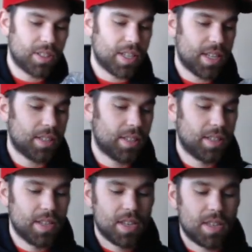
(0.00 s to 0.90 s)
like
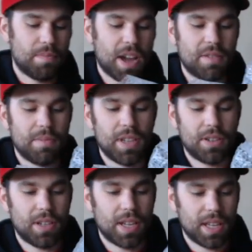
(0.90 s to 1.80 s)
the power
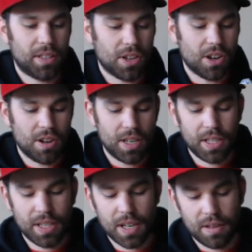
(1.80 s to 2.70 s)
meter has already
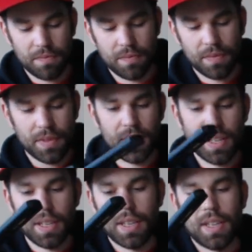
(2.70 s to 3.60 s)
come
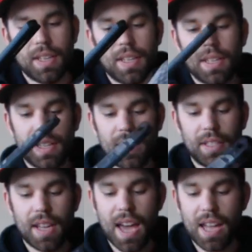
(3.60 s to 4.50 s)

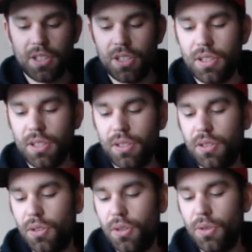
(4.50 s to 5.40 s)
attached
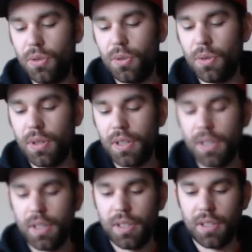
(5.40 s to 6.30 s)
to
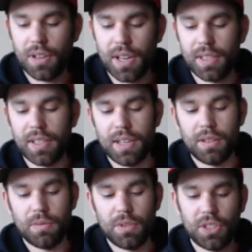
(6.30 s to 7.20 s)
the crankset,
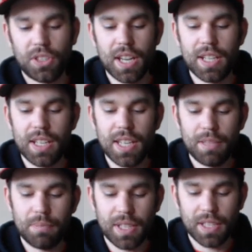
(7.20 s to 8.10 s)
which is kind of neat
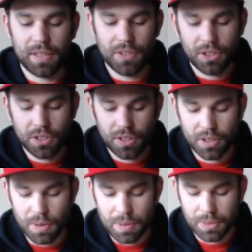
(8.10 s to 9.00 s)
because if you look on their
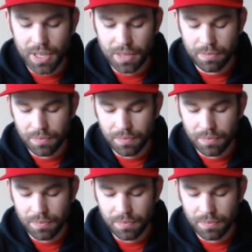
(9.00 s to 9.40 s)
website,